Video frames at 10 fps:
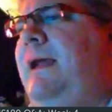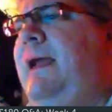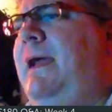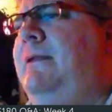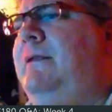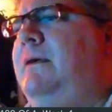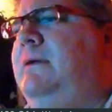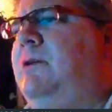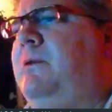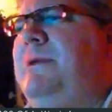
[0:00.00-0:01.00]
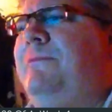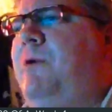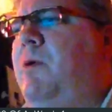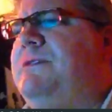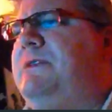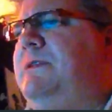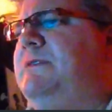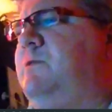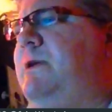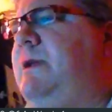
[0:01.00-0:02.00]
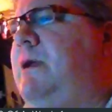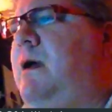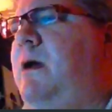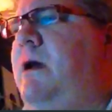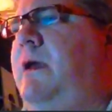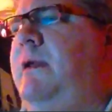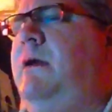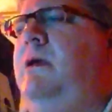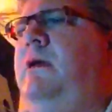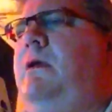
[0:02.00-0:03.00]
and you'll be focusing this week on